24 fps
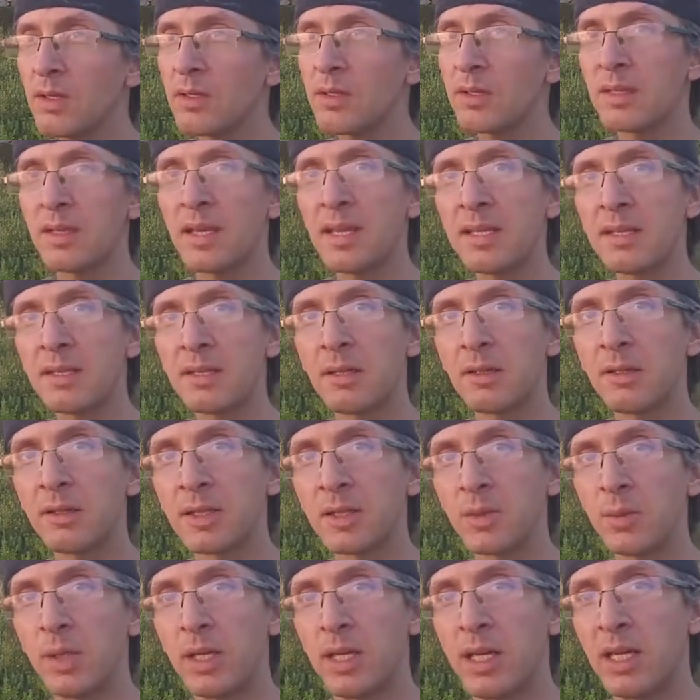It's just a nice, subtle,
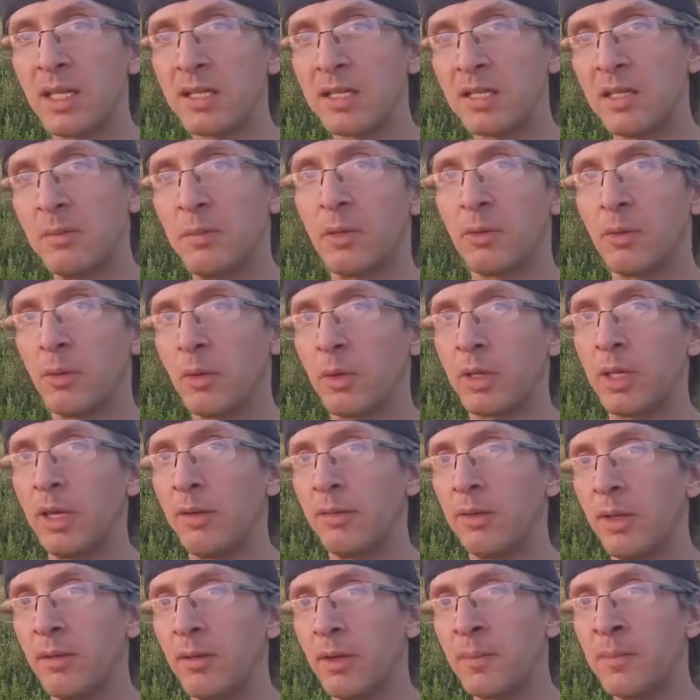sweet kind of cinnamon roll
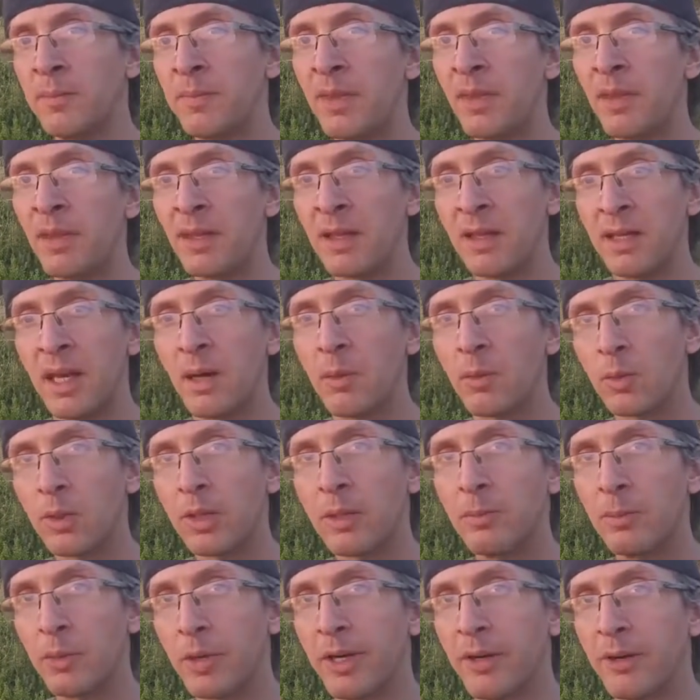kind of flavor. Not
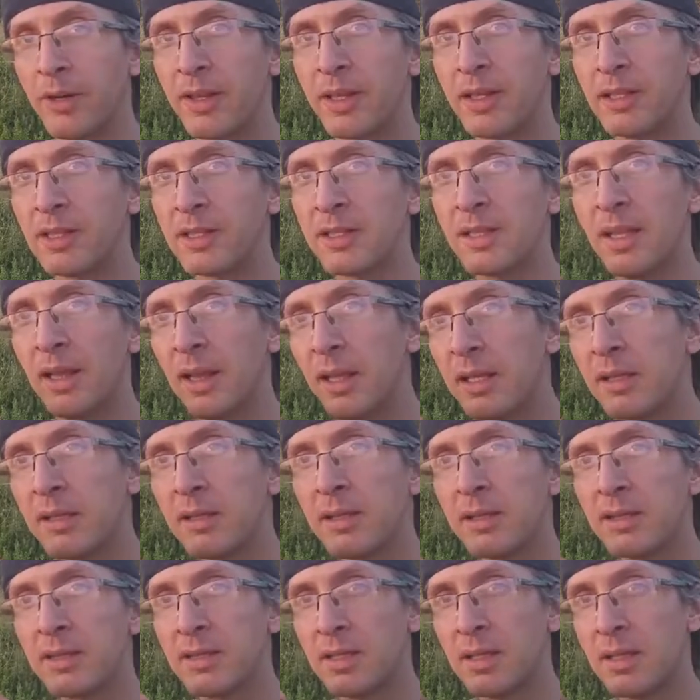really bready or anything, just a
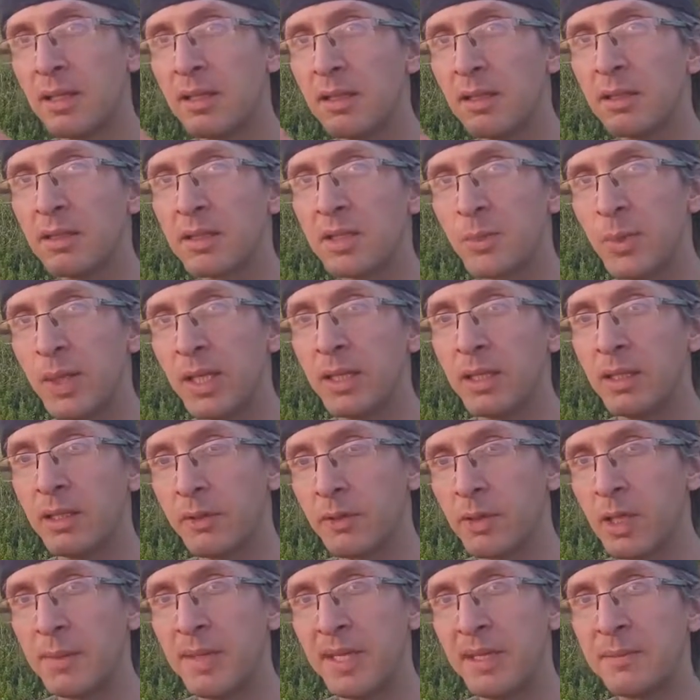little, a little sweet, a
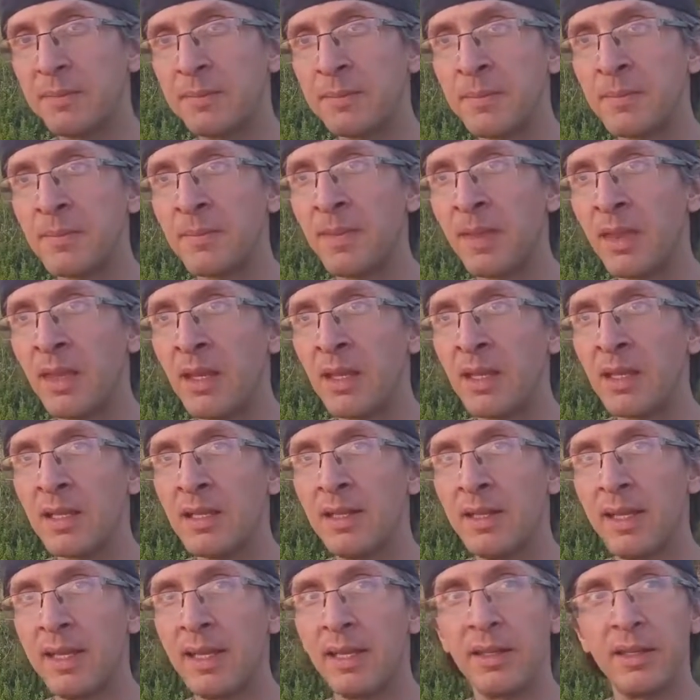little creamy,
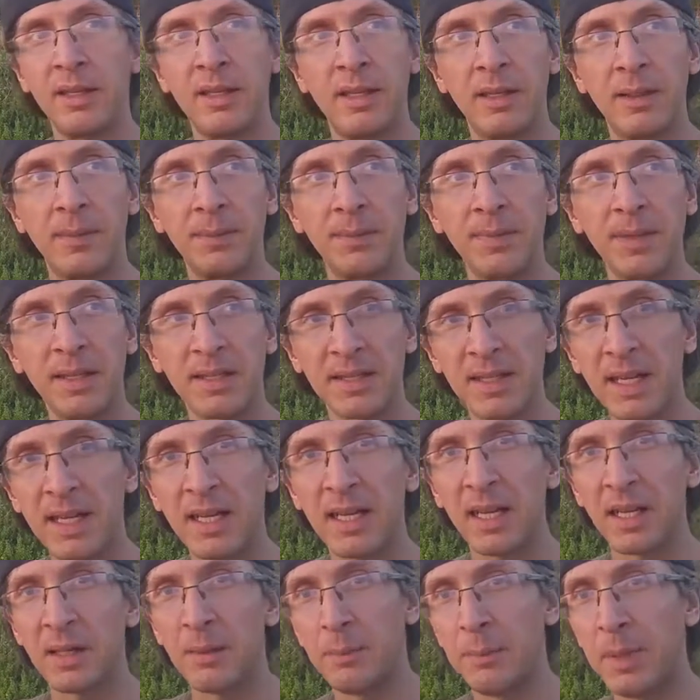and uh, it's got
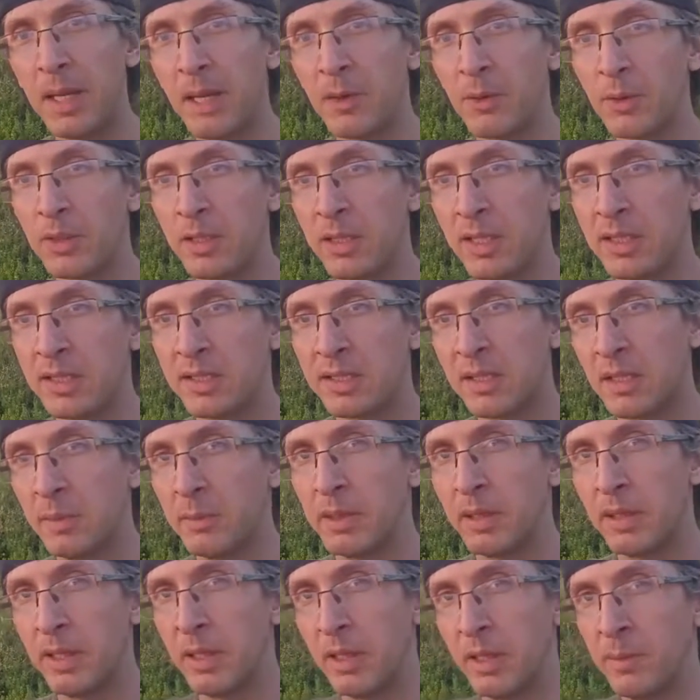kind of like a bakery
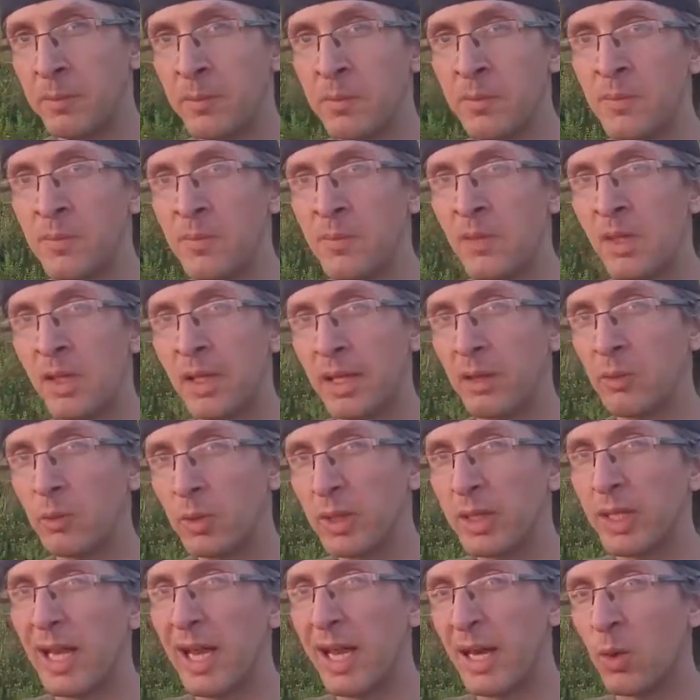cinnamony, like
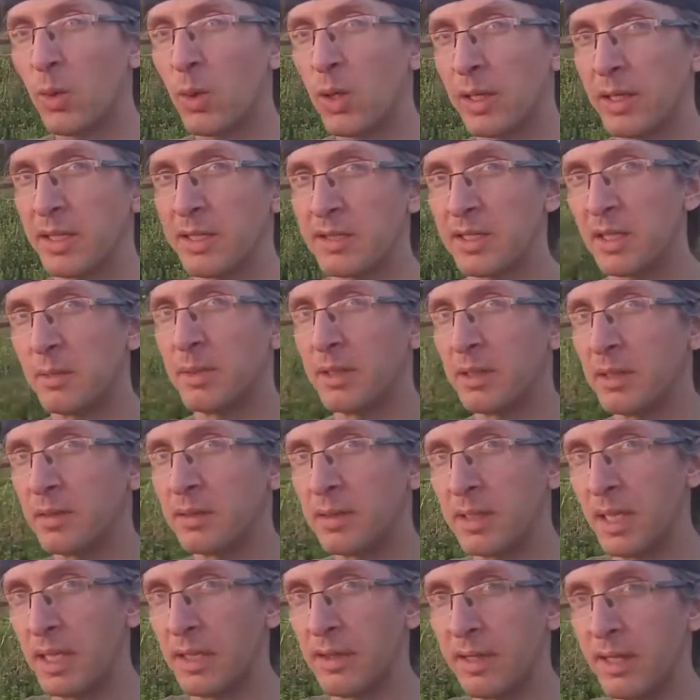really high quality cinnamon
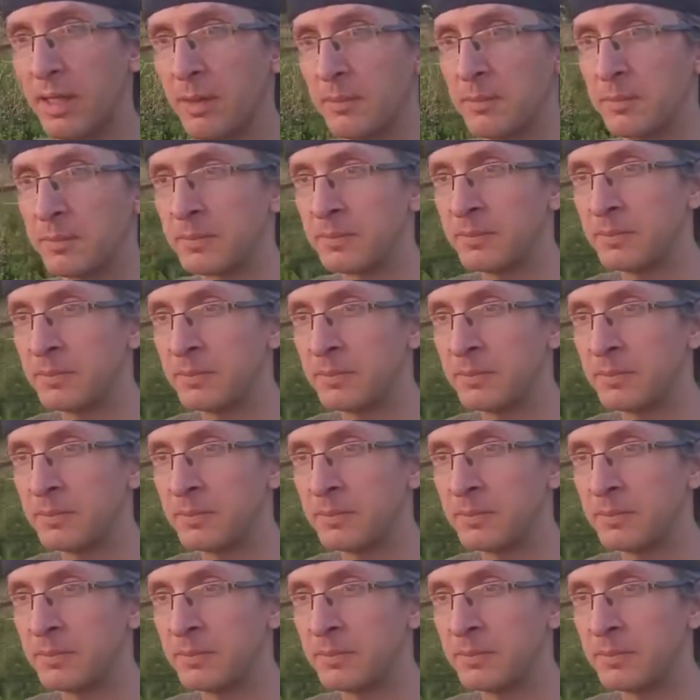kind of thing.